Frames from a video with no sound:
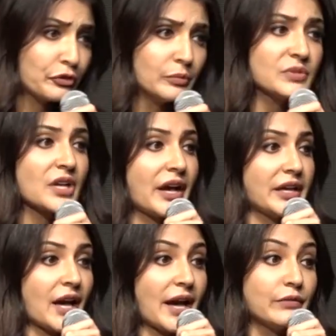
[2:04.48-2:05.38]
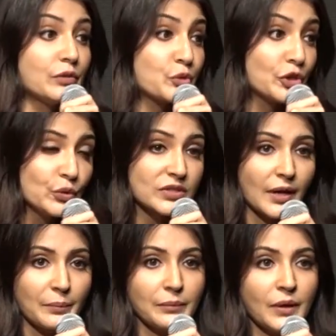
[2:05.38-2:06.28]
films, I, I even produce
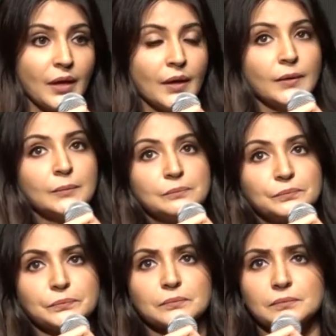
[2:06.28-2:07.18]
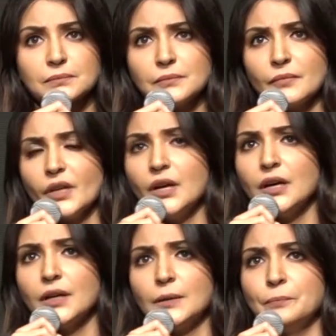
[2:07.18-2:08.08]
some.
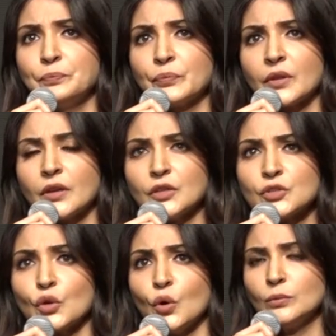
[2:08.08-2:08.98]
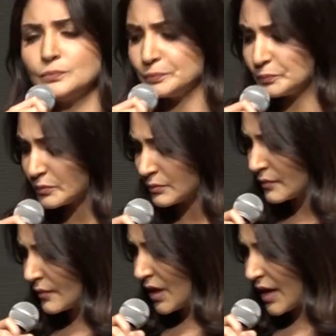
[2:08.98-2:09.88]
Um, so
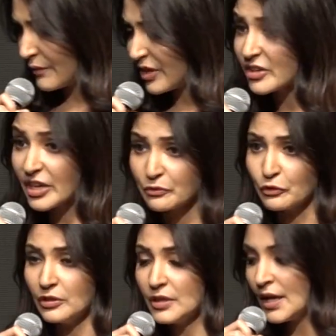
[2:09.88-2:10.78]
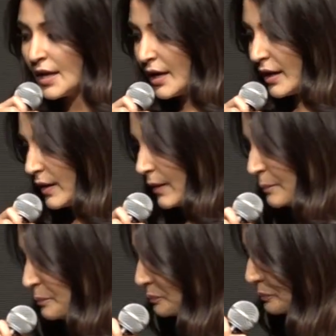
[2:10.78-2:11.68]
I'm very grateful.
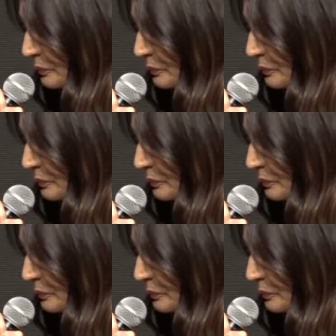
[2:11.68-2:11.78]
Um,